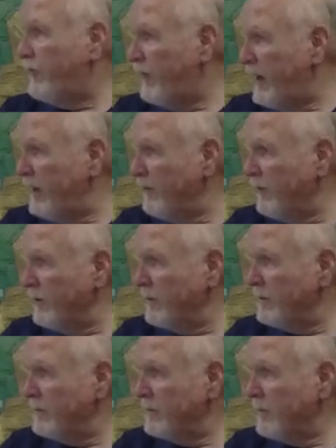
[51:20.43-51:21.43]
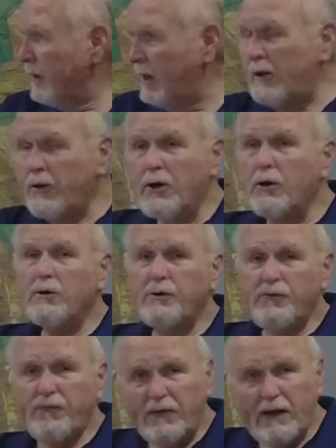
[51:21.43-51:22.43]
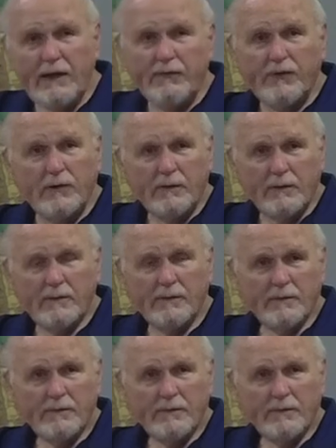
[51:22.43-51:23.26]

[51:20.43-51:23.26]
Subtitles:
favor, unearned favor,